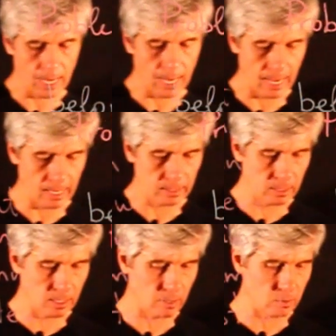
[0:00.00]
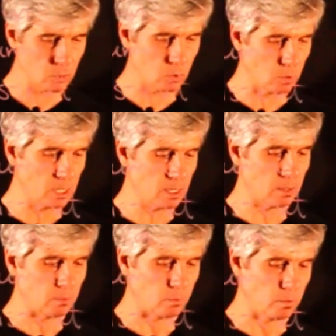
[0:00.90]
And so
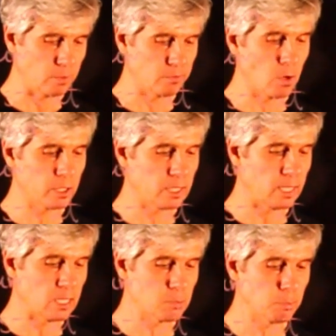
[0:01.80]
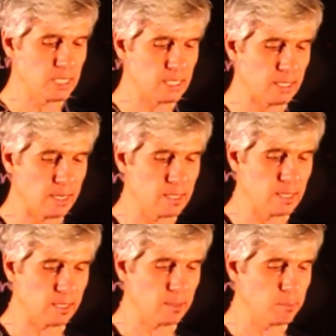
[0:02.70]
here we've got explicit
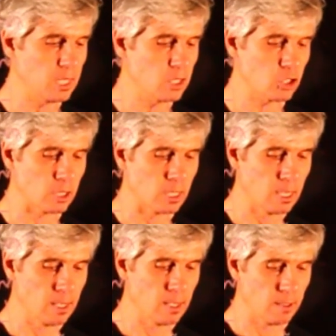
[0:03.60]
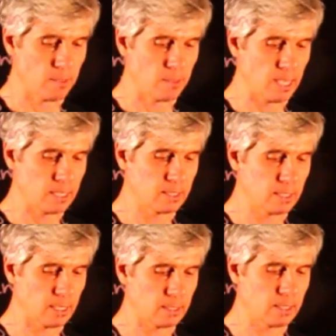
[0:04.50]
linear combination that
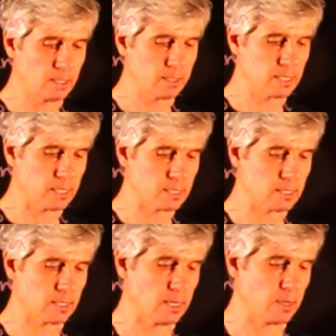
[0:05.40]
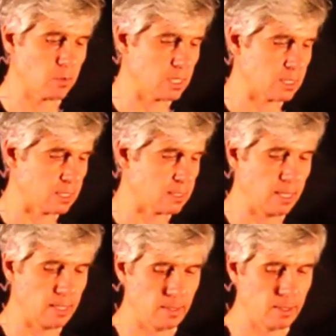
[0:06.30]
tells us how this is done.